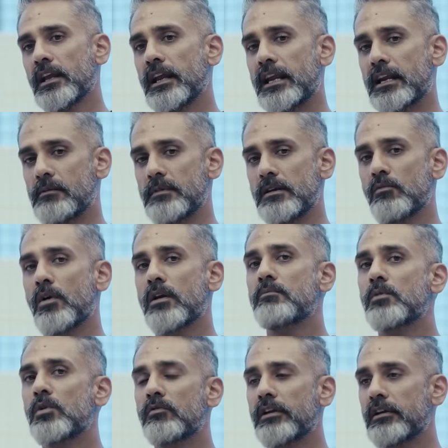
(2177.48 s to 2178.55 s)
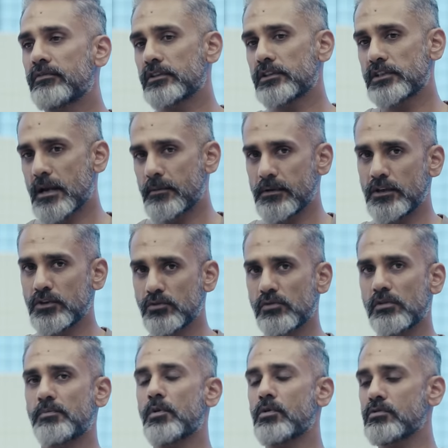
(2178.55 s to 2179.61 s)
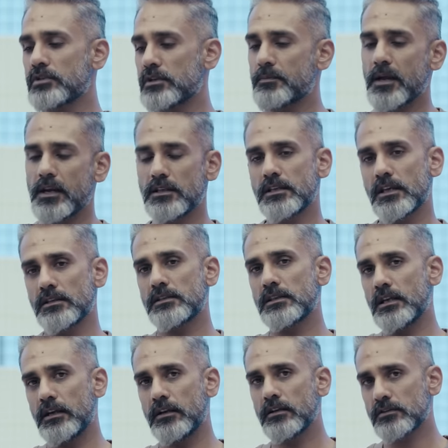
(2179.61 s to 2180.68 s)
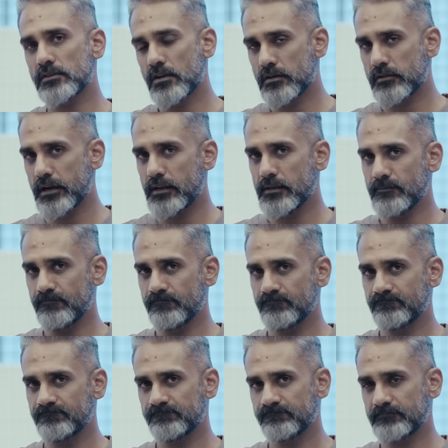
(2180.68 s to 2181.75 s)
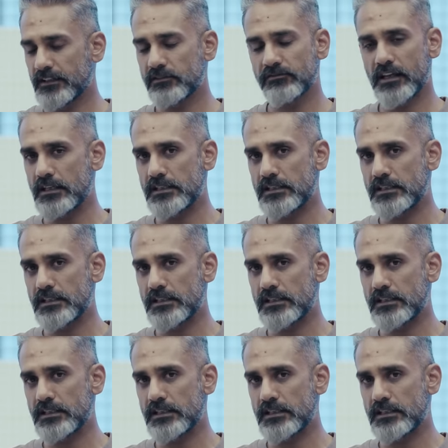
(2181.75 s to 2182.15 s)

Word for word: it'll be one more way for the Japanese to report to Japan and saying, see, India's not ready. It's very